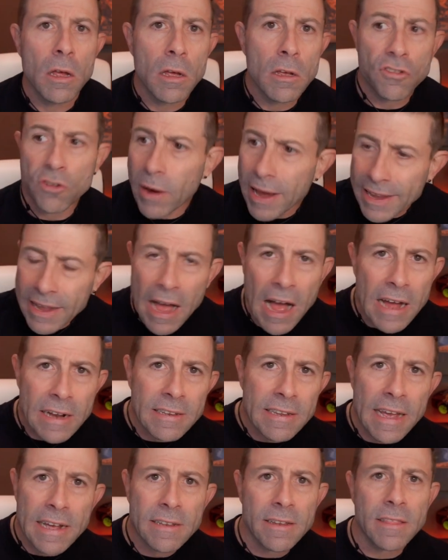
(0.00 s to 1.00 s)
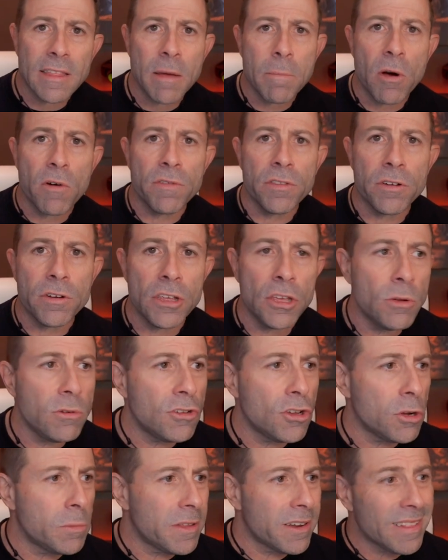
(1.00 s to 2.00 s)
So I contacted them over there at
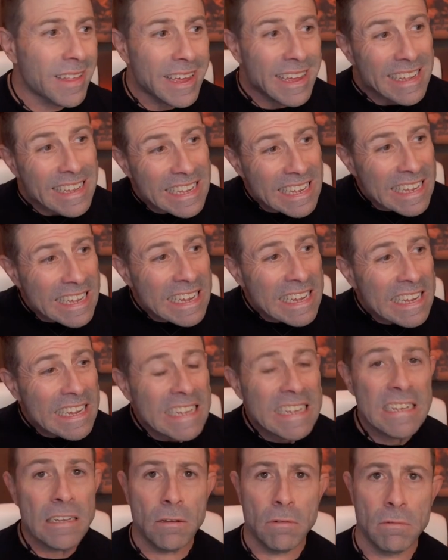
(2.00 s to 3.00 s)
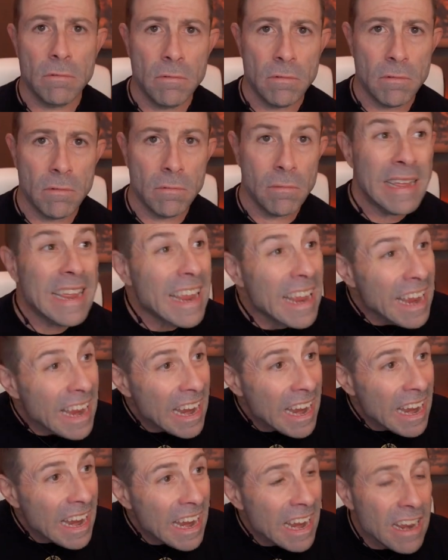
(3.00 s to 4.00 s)
YouTube. They're like, eh,
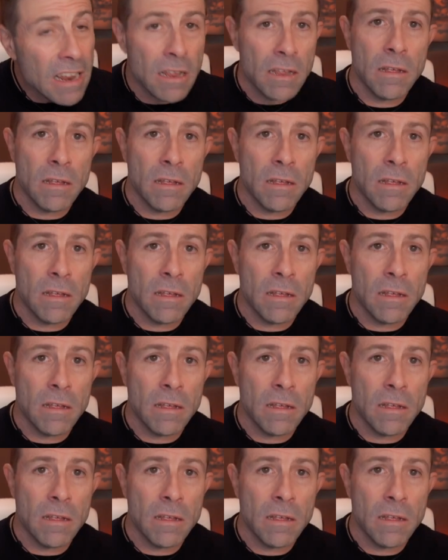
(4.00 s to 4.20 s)
eh.